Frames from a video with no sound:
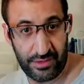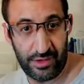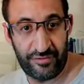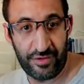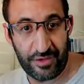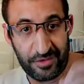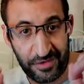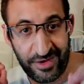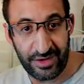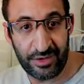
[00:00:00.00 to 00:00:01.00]
All for
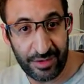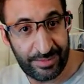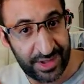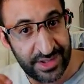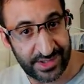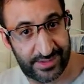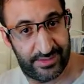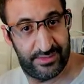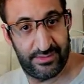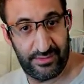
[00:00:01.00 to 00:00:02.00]
real
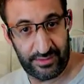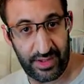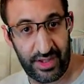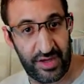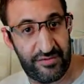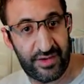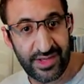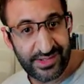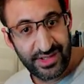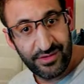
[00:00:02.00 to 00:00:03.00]
companies. Okay, if you
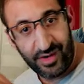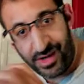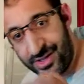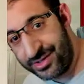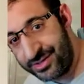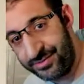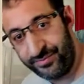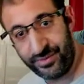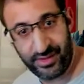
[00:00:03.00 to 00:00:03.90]
can see the ads